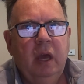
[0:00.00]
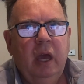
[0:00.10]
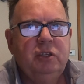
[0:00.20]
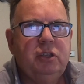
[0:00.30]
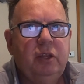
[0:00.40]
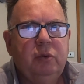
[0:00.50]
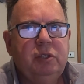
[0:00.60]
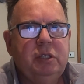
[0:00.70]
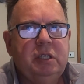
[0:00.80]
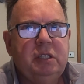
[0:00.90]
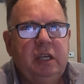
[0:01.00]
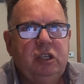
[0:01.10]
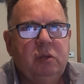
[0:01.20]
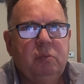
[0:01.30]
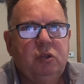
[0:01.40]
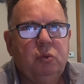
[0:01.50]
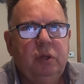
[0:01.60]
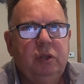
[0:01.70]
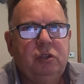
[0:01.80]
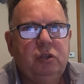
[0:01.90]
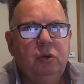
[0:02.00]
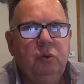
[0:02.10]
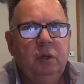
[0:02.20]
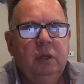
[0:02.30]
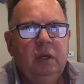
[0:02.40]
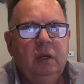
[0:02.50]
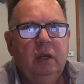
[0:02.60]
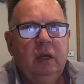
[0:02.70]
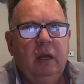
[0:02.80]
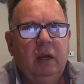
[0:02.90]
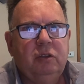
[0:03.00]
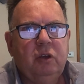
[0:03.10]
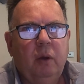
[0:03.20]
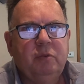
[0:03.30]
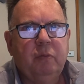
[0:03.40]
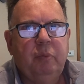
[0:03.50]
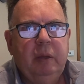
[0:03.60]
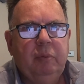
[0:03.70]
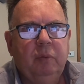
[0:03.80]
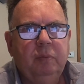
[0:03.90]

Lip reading: And so there is a distinction between the two types of people.